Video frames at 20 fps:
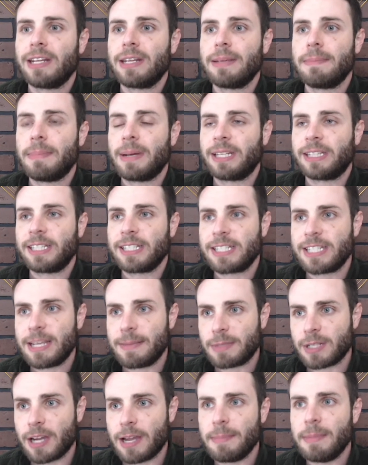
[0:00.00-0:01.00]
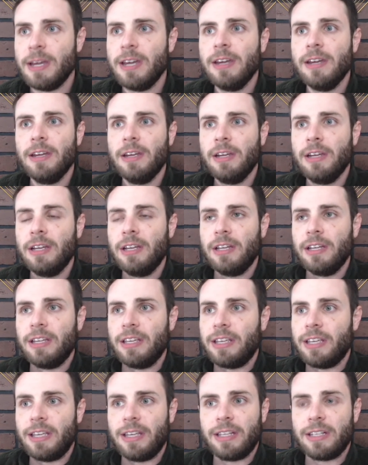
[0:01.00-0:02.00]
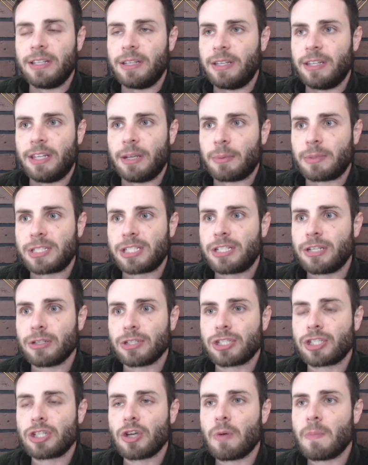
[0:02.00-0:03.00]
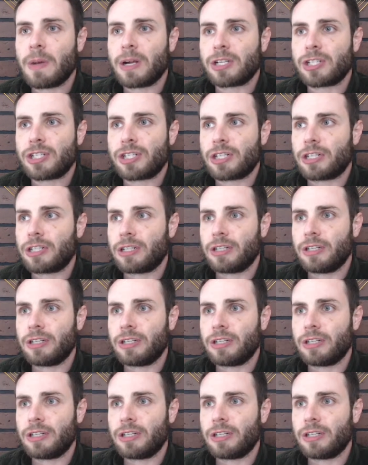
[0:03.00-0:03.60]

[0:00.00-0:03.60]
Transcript: but at the same time, there was still so much